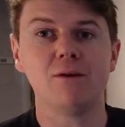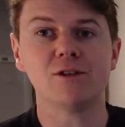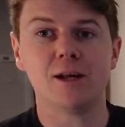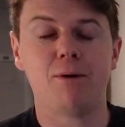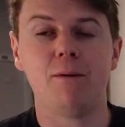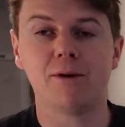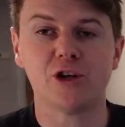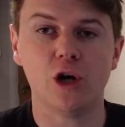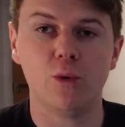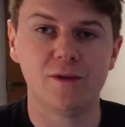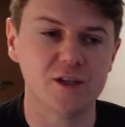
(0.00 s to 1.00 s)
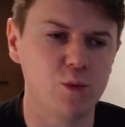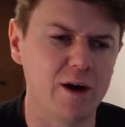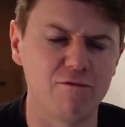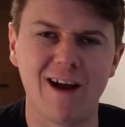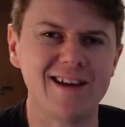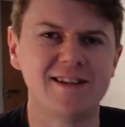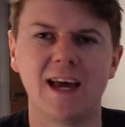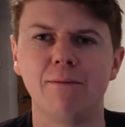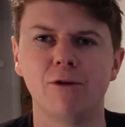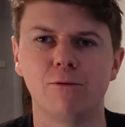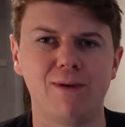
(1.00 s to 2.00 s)
He was on a public show with his wife, Red
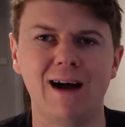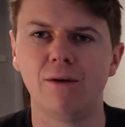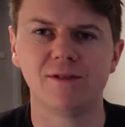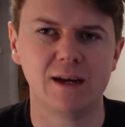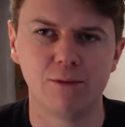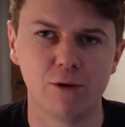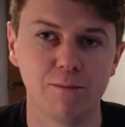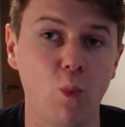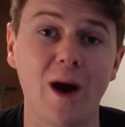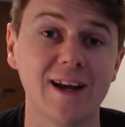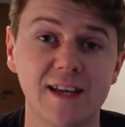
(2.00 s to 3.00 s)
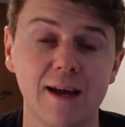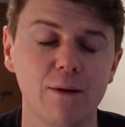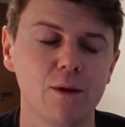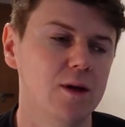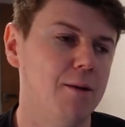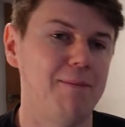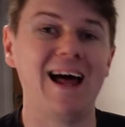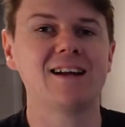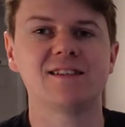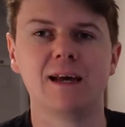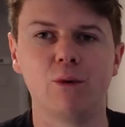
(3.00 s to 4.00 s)
Table or Brown Table or White Table,
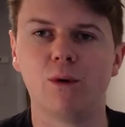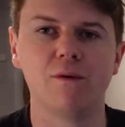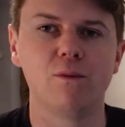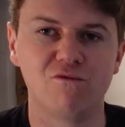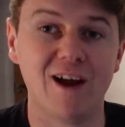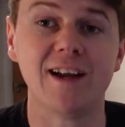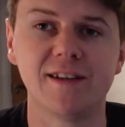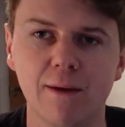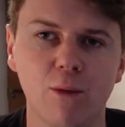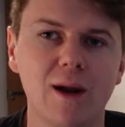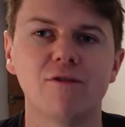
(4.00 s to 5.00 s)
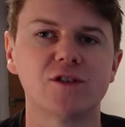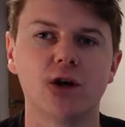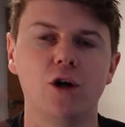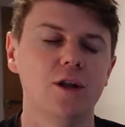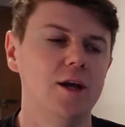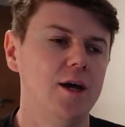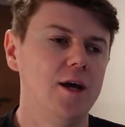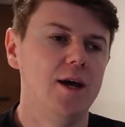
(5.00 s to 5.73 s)
Black Table, Red Table, whatever it's called,